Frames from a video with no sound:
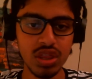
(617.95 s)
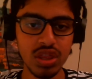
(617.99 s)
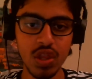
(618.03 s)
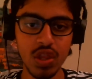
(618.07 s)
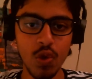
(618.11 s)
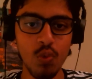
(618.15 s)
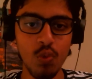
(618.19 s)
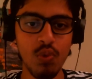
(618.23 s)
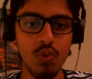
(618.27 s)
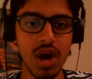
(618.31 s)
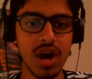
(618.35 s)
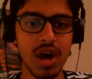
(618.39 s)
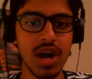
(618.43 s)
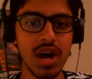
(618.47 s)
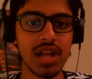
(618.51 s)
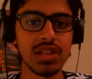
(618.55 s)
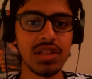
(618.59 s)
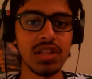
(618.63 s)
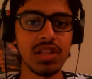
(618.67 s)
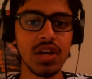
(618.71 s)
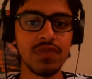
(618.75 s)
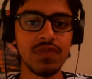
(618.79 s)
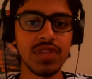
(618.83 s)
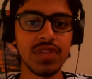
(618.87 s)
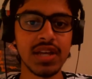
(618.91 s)
wow, I
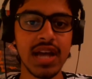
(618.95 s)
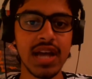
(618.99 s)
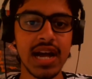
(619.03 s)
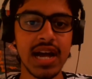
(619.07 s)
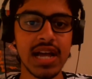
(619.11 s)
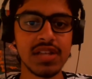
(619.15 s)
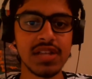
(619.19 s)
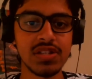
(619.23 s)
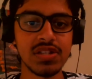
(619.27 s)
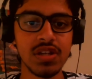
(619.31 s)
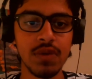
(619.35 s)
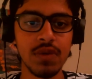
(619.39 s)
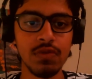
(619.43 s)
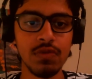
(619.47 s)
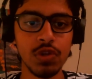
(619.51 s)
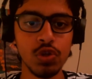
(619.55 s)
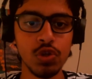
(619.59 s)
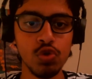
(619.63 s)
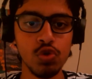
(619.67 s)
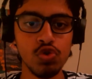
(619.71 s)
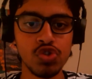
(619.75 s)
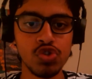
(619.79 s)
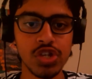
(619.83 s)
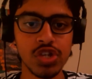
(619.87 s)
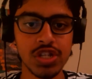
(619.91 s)
love the guy dubbed
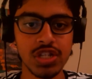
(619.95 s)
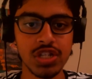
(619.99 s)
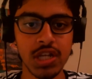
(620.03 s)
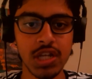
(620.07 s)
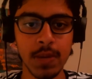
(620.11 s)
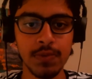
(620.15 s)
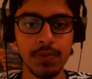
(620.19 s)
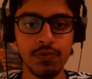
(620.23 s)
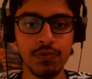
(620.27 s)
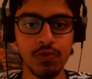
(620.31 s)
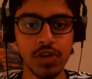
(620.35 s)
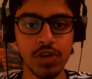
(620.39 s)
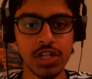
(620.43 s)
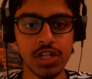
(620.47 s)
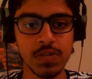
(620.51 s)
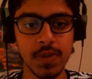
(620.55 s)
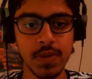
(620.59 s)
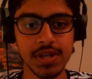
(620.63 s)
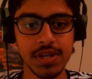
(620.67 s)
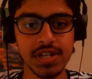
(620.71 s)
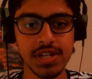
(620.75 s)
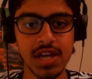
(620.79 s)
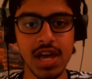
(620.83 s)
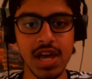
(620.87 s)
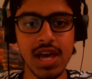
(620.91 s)
Lelouch's dubbed voice,
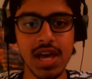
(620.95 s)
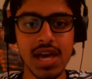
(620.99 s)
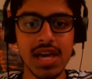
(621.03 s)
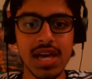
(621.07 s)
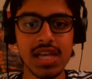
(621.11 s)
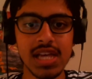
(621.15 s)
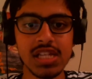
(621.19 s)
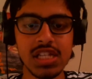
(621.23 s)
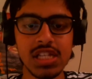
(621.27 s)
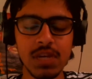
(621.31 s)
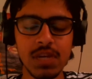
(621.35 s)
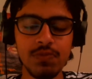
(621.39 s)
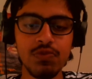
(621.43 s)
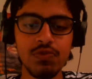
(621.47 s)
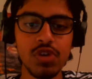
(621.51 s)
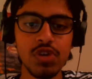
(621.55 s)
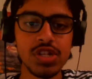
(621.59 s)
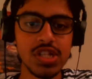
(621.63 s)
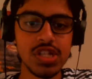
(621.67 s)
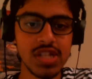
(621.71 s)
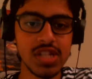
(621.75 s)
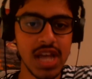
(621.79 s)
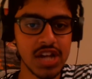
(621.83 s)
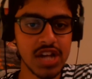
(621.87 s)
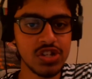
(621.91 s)
but his sub
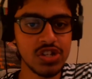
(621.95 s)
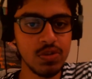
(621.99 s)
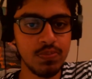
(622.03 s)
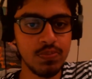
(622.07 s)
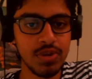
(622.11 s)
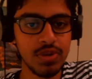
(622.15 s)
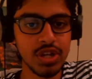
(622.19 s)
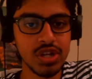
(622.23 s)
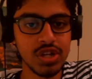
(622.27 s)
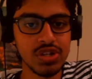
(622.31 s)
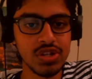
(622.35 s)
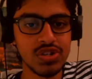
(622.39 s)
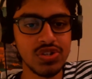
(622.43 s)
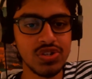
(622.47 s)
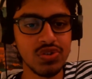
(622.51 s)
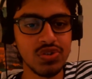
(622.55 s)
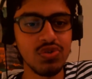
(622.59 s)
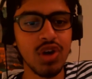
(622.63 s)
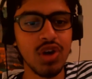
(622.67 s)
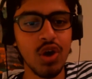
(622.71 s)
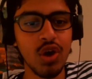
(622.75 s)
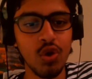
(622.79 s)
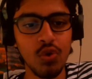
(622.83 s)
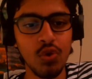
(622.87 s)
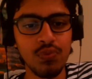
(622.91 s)
voice is actually pretty good
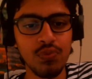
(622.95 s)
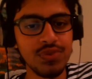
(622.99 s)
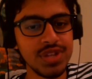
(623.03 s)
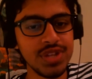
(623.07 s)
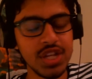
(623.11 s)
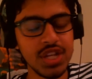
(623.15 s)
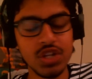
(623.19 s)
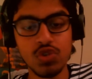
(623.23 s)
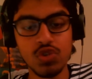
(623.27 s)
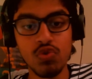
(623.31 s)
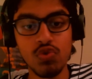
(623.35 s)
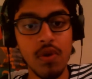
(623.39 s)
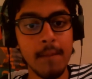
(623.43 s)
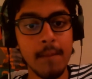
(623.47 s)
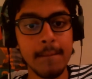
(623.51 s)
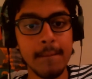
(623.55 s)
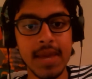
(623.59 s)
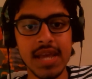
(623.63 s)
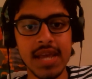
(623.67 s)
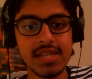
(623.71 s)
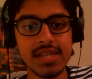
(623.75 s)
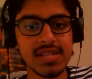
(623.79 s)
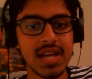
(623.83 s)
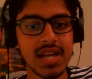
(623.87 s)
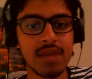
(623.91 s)
too. I hopefully they do
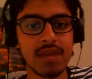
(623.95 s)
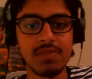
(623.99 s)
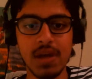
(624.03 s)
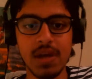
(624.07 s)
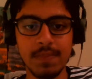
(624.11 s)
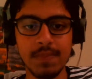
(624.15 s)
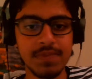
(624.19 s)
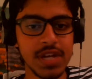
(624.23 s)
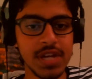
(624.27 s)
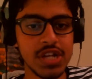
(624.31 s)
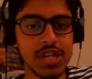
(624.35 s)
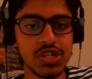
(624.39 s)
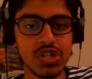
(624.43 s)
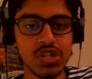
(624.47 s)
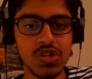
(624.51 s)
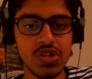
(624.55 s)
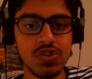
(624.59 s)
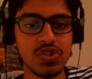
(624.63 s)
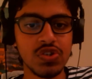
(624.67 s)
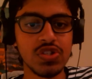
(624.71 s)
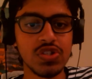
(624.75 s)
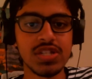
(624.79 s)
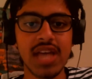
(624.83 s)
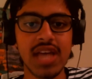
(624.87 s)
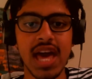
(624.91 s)
amazing adaptation
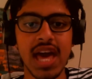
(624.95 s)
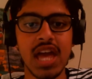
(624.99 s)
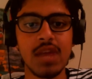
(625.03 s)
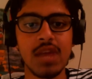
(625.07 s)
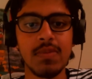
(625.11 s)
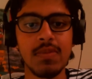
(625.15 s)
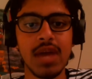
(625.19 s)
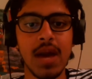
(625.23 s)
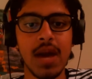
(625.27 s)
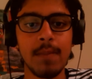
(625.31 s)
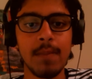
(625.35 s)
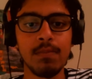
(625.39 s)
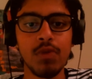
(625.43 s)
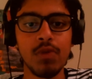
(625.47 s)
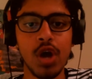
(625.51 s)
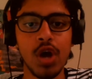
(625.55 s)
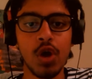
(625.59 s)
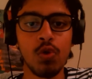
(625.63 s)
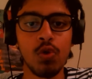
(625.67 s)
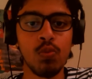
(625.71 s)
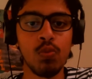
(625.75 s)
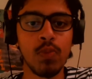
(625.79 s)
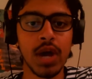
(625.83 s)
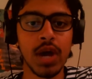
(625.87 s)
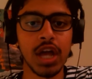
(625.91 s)
to this anime.
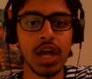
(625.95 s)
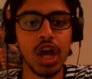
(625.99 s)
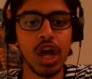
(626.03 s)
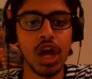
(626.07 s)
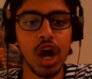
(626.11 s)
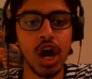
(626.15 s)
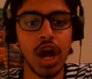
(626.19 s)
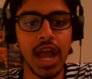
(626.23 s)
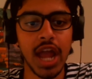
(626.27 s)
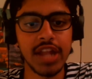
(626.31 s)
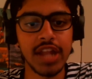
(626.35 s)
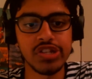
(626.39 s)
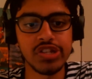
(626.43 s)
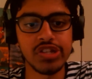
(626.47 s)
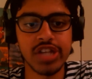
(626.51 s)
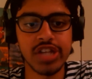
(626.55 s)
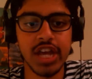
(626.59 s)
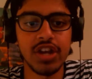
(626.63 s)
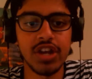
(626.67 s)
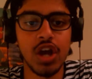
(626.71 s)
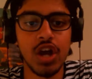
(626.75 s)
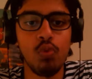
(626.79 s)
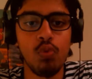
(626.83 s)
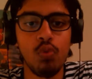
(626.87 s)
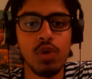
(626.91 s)
Oh my god, I just
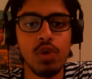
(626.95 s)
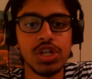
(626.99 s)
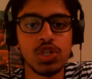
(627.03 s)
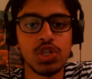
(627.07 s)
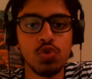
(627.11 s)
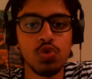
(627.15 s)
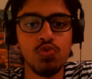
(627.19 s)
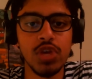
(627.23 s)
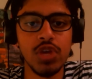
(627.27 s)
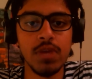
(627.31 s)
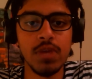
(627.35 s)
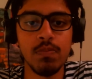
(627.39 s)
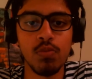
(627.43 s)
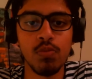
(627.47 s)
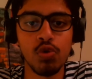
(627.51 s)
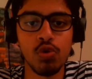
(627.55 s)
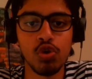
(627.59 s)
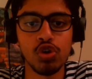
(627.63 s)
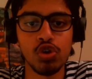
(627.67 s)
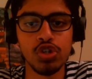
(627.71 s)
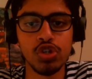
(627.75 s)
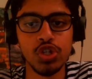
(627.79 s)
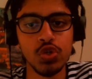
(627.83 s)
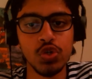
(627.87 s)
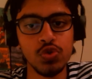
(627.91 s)
cannot wait to read
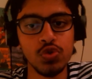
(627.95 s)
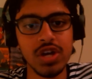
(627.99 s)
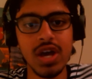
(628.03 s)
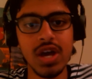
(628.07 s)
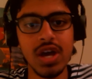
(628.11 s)
more, dude.